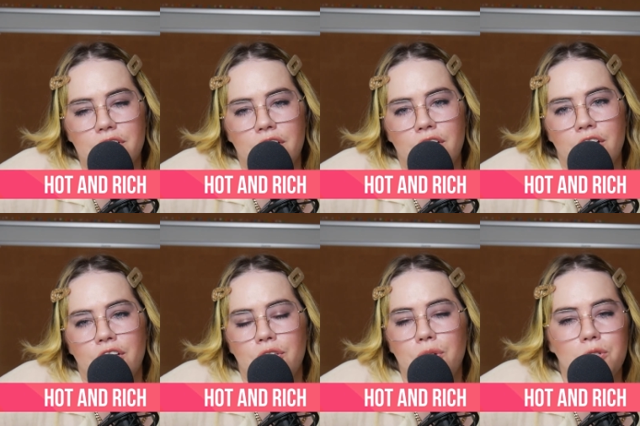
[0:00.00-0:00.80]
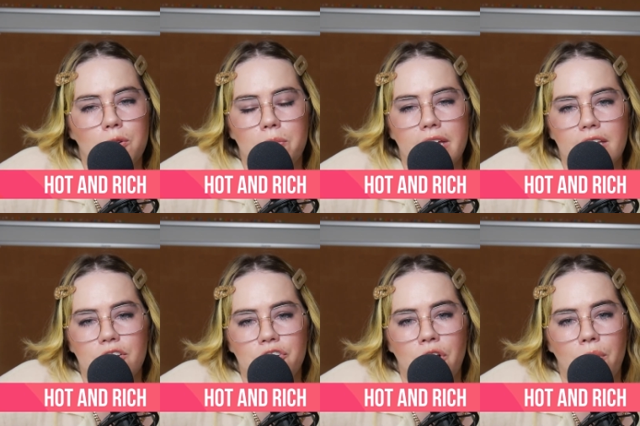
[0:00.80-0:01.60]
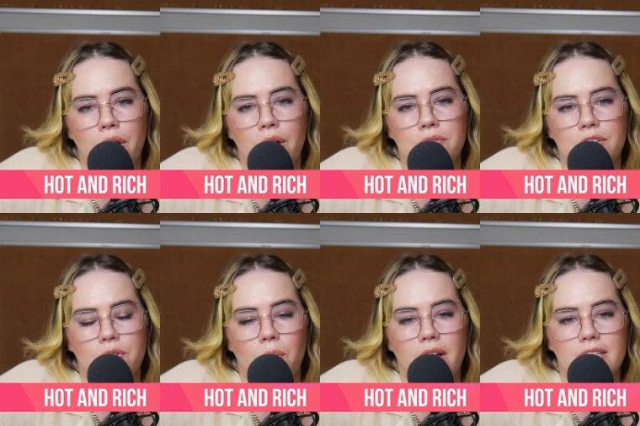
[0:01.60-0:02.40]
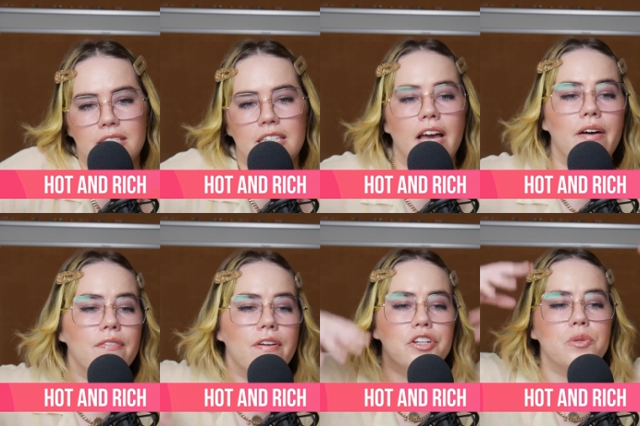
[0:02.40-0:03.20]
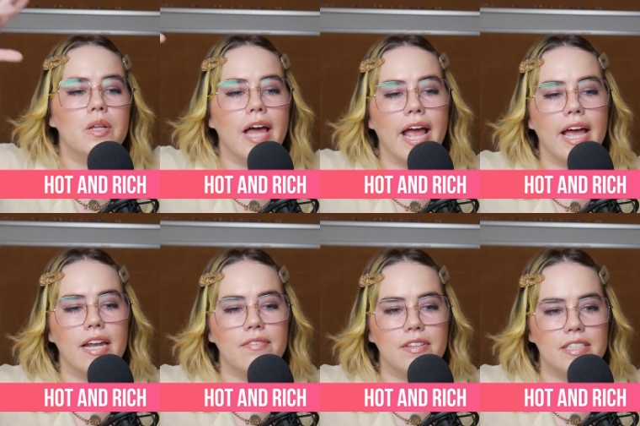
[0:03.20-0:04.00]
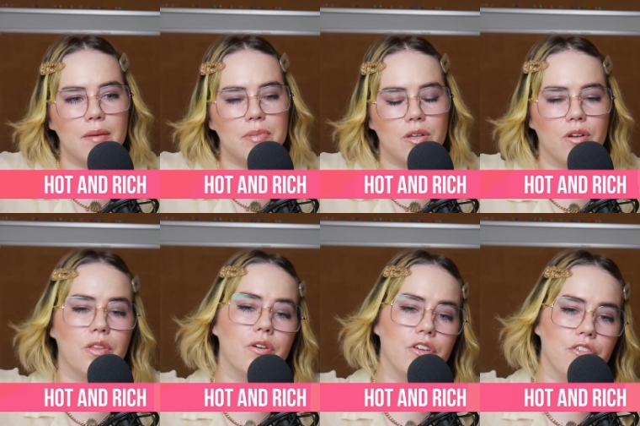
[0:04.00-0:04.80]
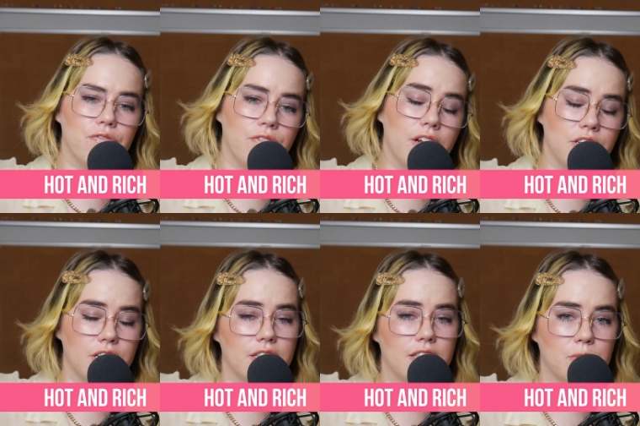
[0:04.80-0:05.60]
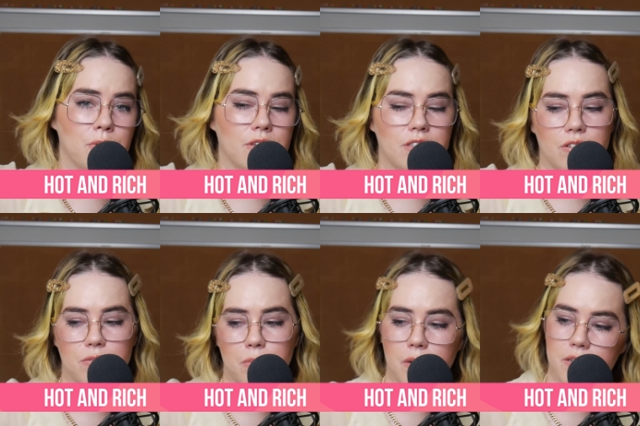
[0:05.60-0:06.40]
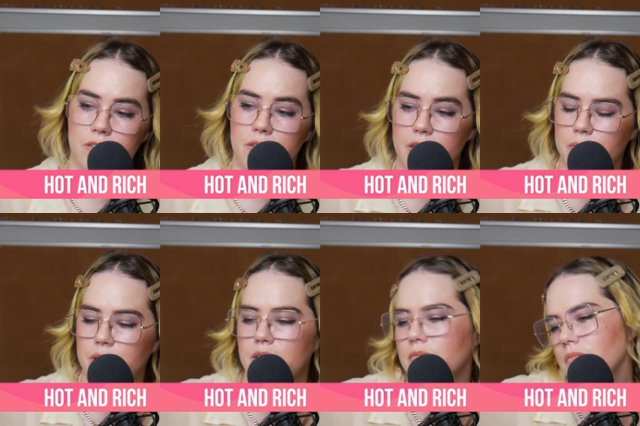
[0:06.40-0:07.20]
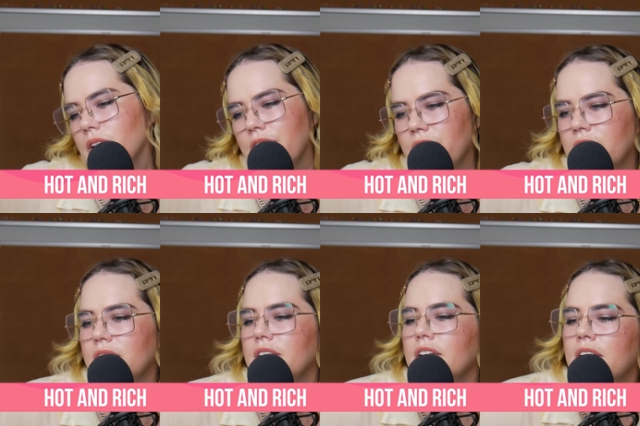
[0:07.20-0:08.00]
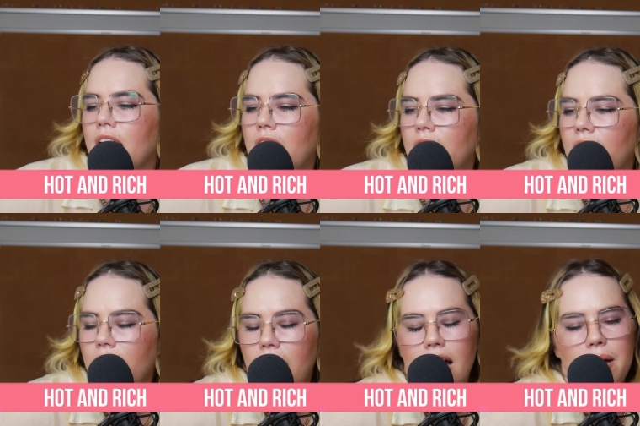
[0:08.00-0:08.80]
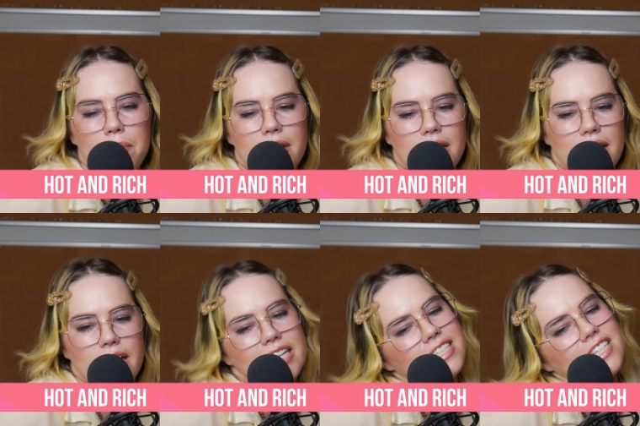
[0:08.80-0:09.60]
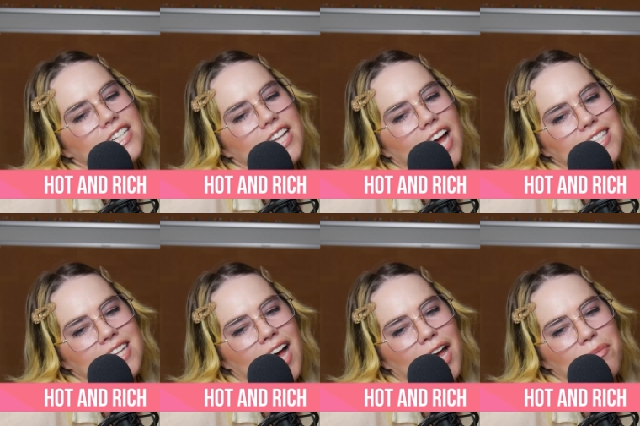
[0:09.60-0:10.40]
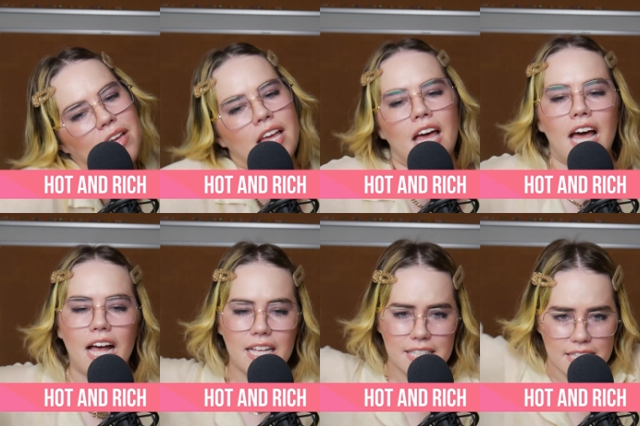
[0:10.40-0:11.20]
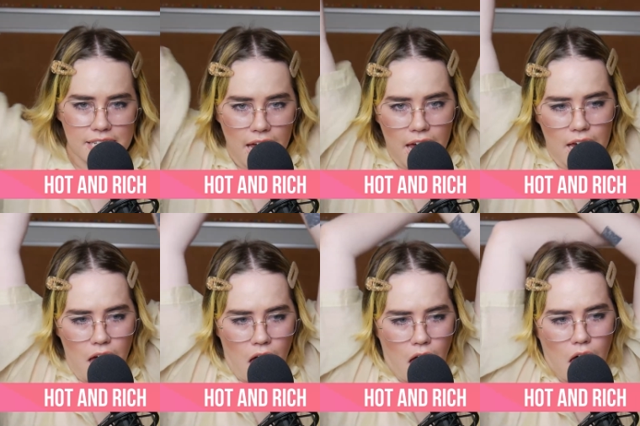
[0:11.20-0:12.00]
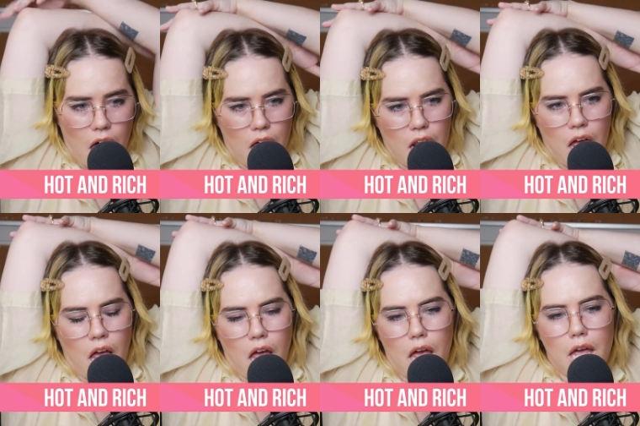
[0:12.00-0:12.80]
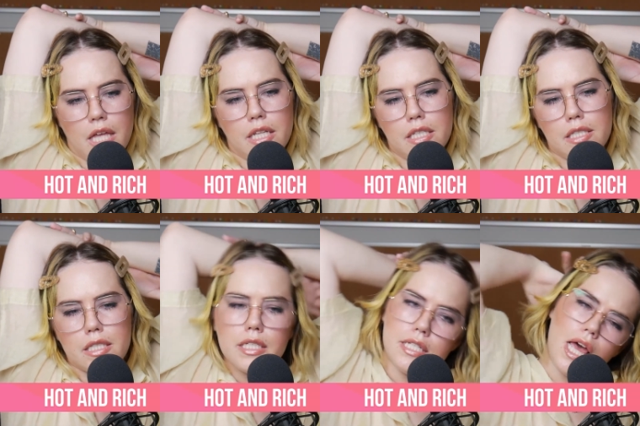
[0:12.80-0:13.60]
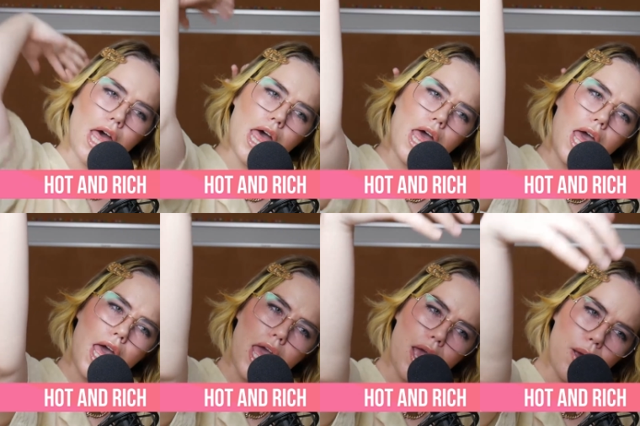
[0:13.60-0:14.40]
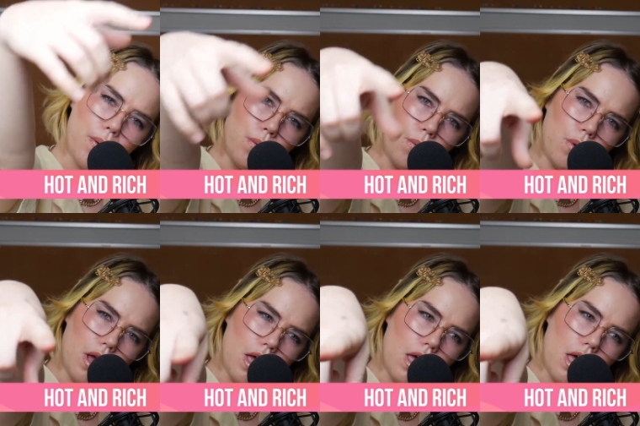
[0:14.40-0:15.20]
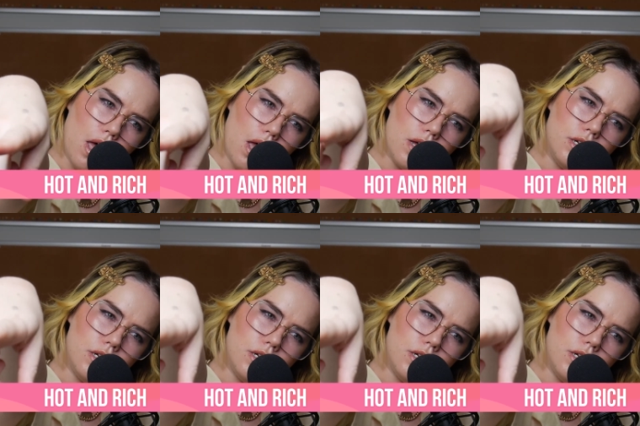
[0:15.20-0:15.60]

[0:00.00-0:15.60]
YouTube link in the show notes if you want to see a visual aid of this episode, although you finished it at this point, so it's probably too late, but whatever. Um, until next time, stay hot and stay rich.